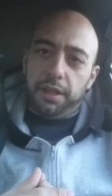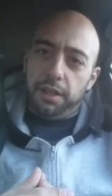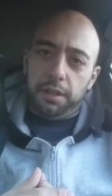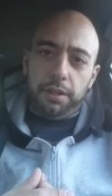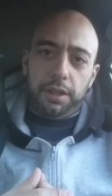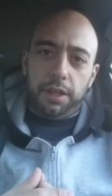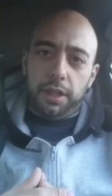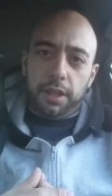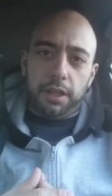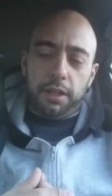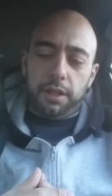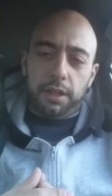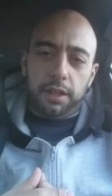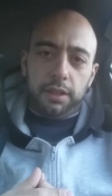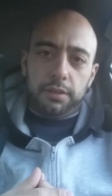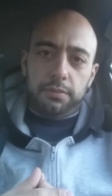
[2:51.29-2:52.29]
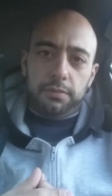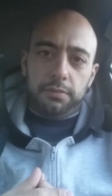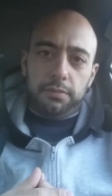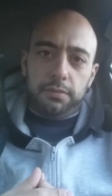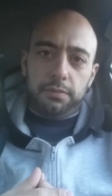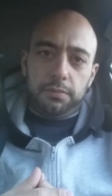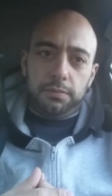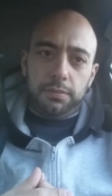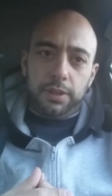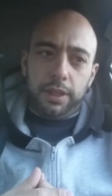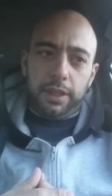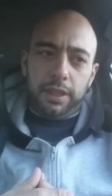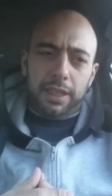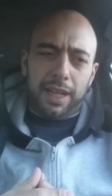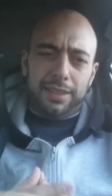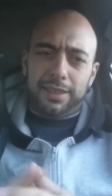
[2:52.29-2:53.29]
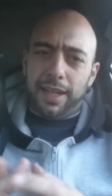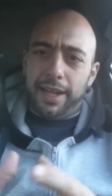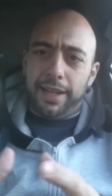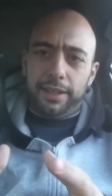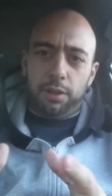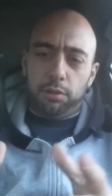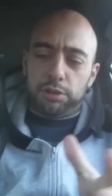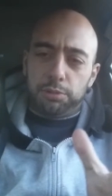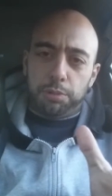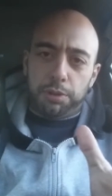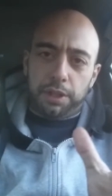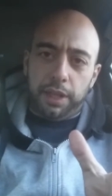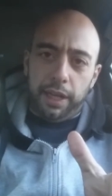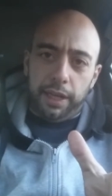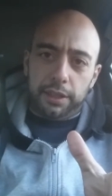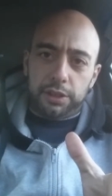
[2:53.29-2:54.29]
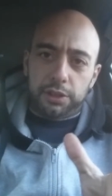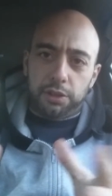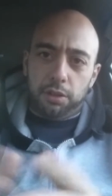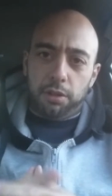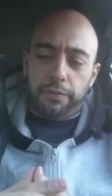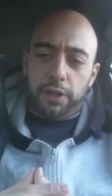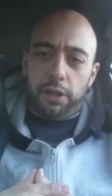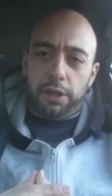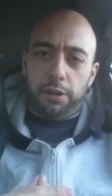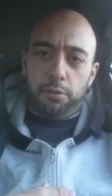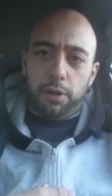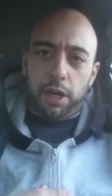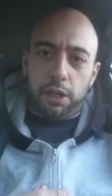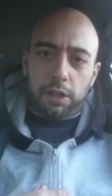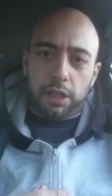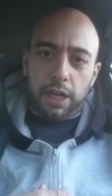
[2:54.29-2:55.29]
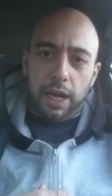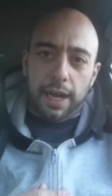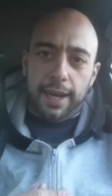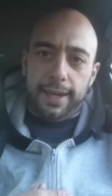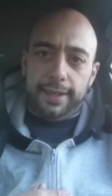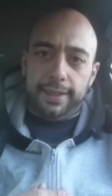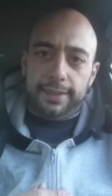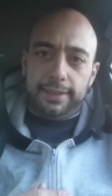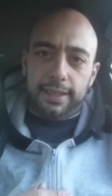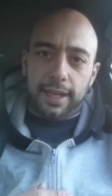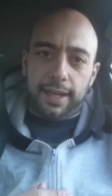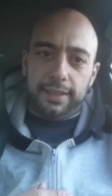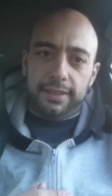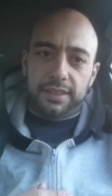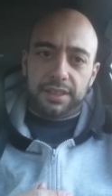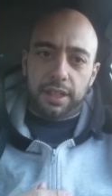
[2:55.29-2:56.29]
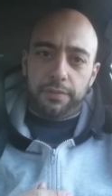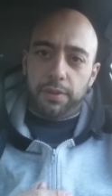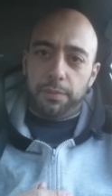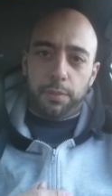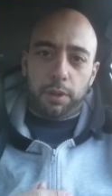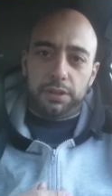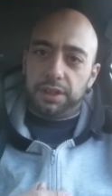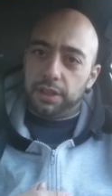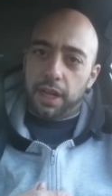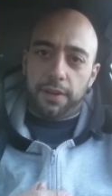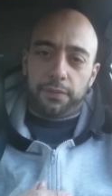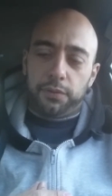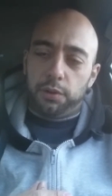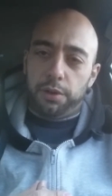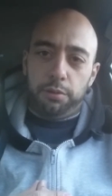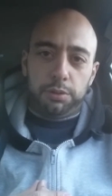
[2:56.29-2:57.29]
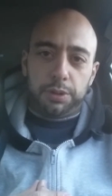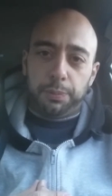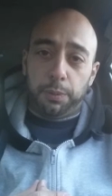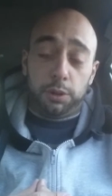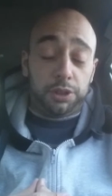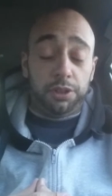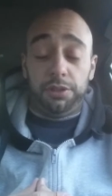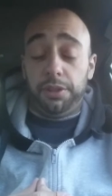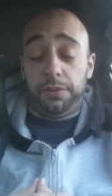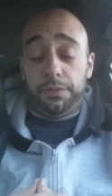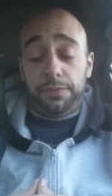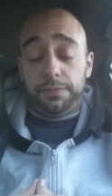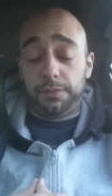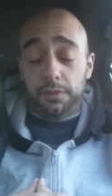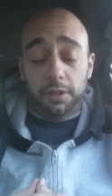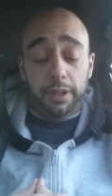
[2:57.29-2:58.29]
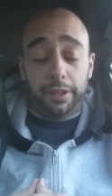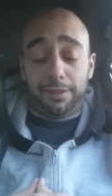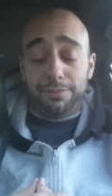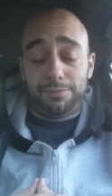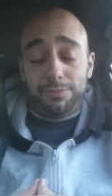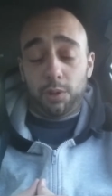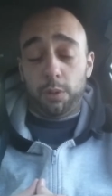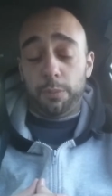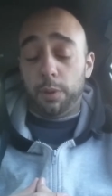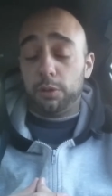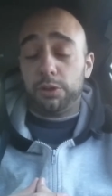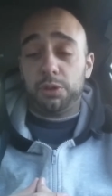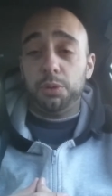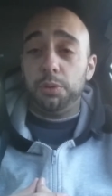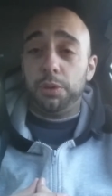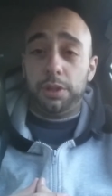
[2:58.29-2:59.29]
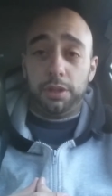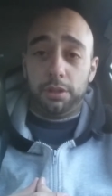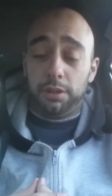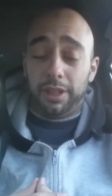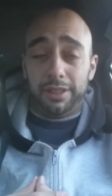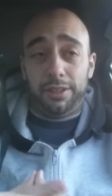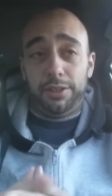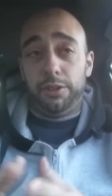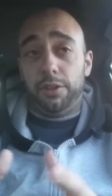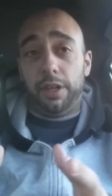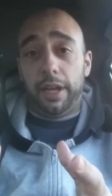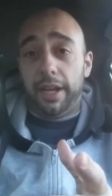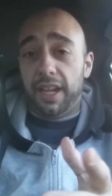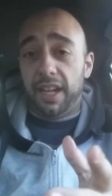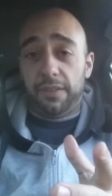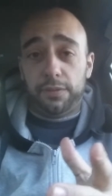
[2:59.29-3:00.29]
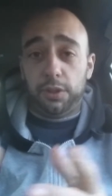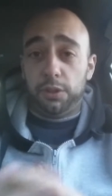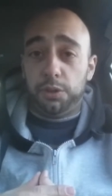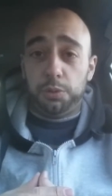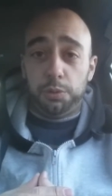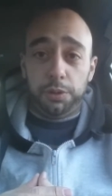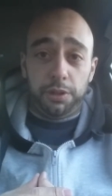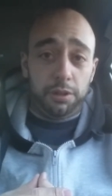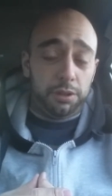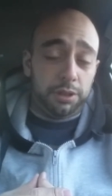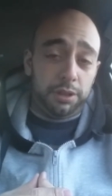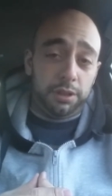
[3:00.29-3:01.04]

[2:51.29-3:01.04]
He, he had uh, he got diagnosed with cancer, a very rare kind. He died seven months after. He was supposed to live like almost two years, like a year and a half to two years.